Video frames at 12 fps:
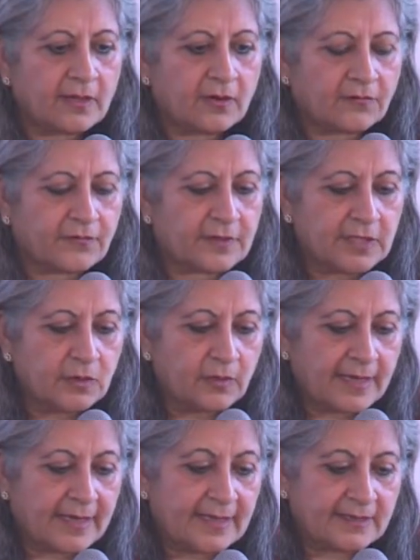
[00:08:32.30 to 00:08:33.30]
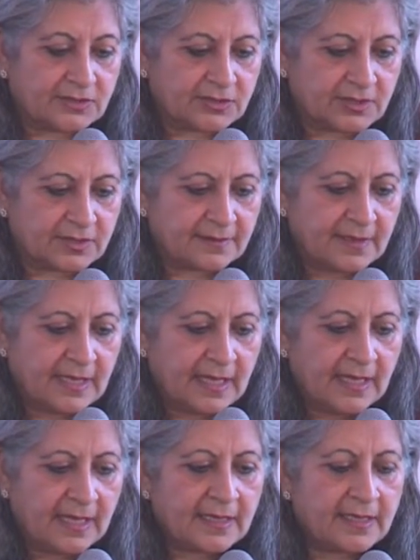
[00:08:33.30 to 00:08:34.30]
of a new age.
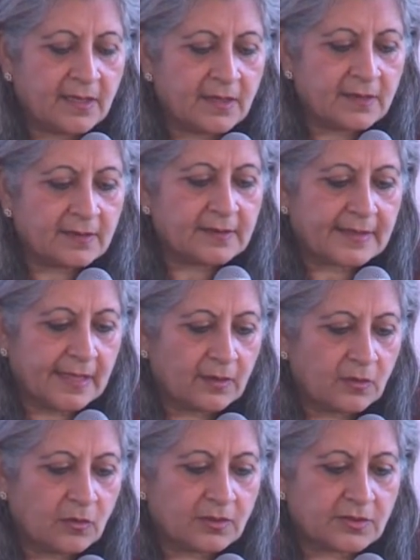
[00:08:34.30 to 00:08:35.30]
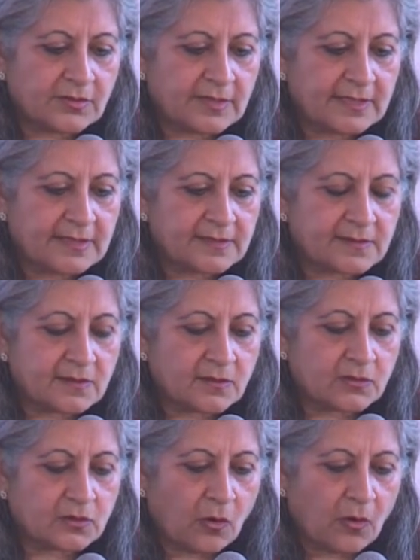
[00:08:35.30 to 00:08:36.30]
Here, the ginkgo trees,
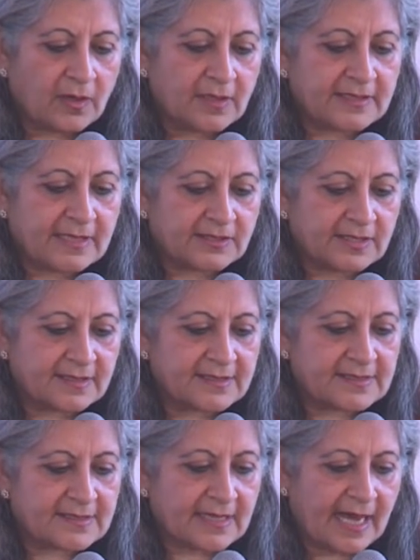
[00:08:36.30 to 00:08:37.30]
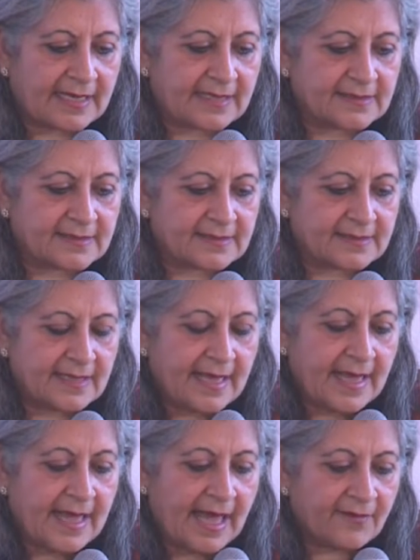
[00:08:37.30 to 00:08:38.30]
tall, touching the skies,
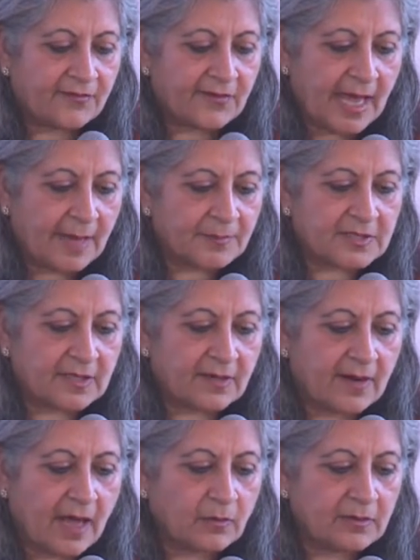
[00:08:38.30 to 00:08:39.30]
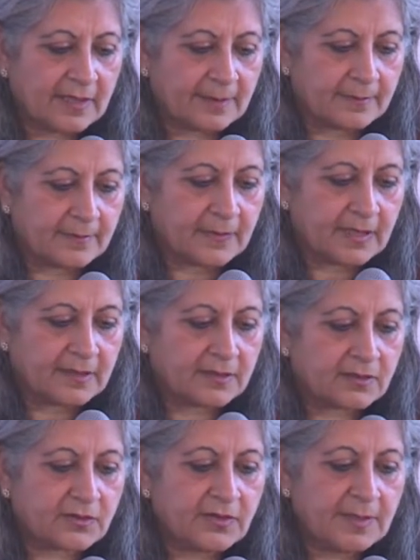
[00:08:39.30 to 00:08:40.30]
have wrapped around them
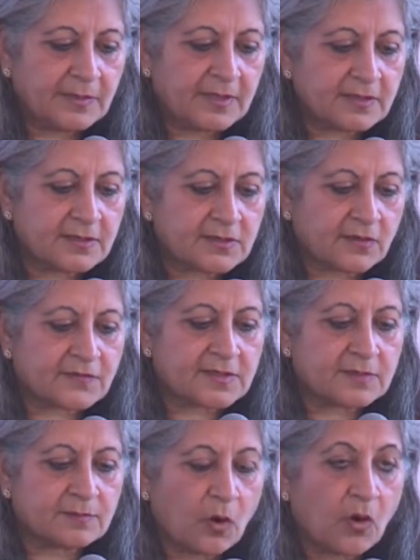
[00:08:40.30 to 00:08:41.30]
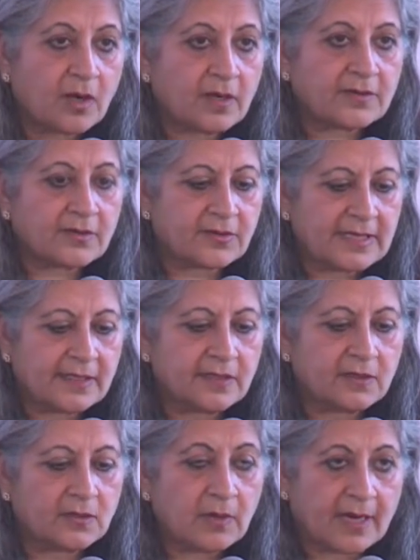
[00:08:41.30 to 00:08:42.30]
the creepers of small green
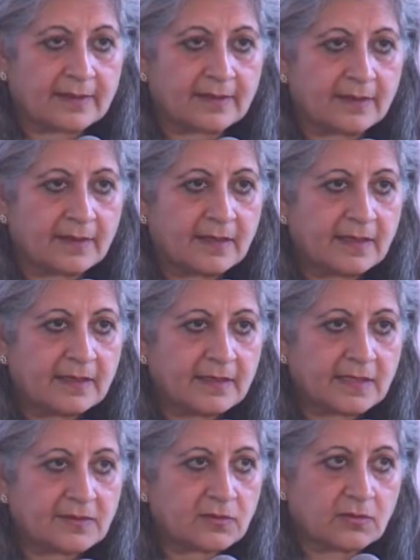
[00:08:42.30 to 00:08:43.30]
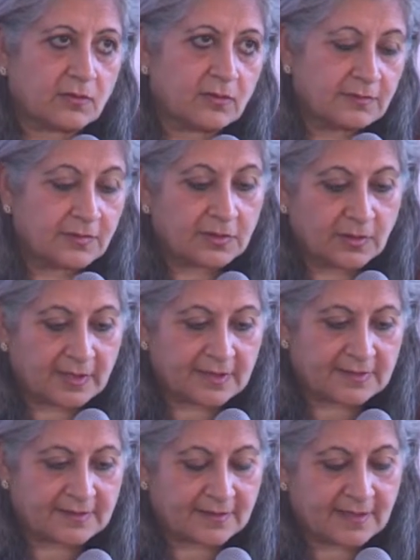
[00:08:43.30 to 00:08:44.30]
yuan. As you know, yuan
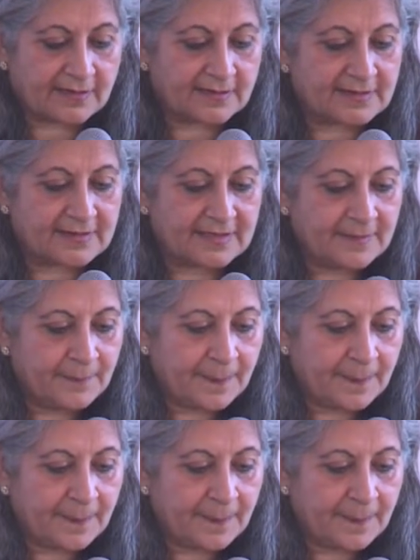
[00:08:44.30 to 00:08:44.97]
is the currency,